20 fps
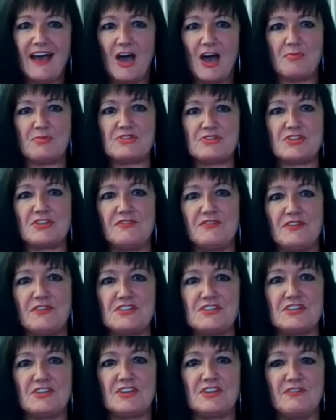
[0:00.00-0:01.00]
up until the
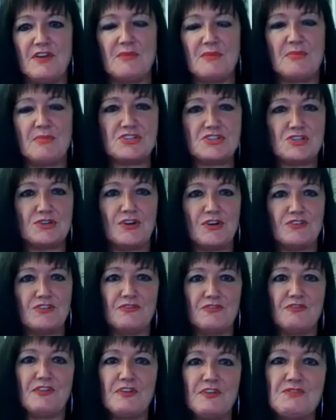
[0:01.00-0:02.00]
15th of November,
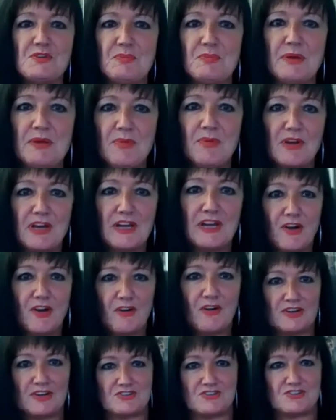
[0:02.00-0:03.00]
250 people in
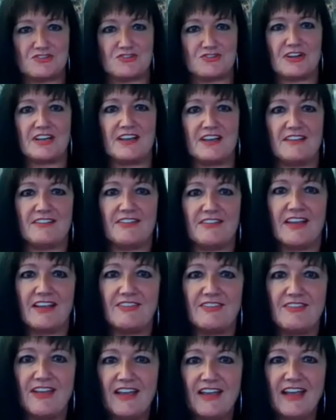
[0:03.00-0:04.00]
our industry is
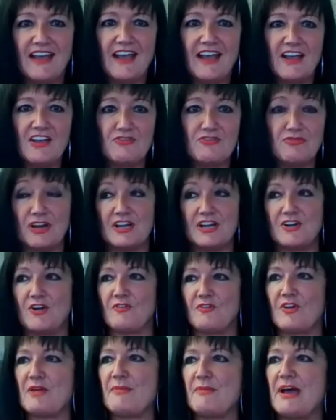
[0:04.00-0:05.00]
is is really not
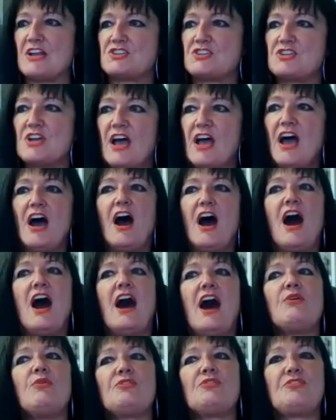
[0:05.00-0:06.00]
very much.
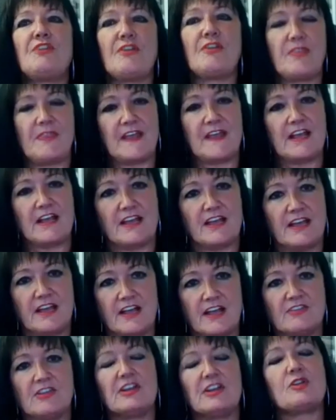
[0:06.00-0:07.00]
I also think
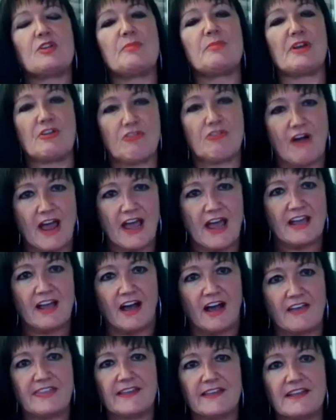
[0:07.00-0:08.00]
it's a little bit grey.
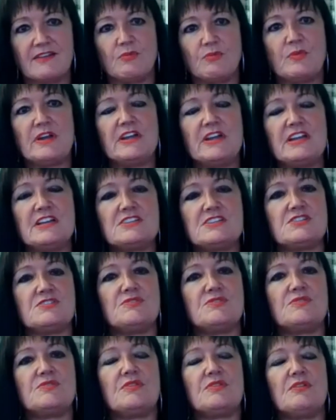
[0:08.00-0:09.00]
I think we need
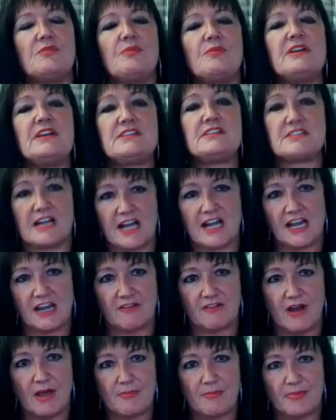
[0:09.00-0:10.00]
to we need to
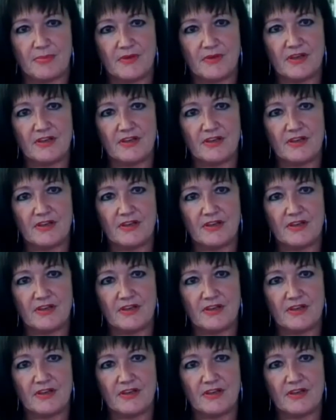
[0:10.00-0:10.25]
clear up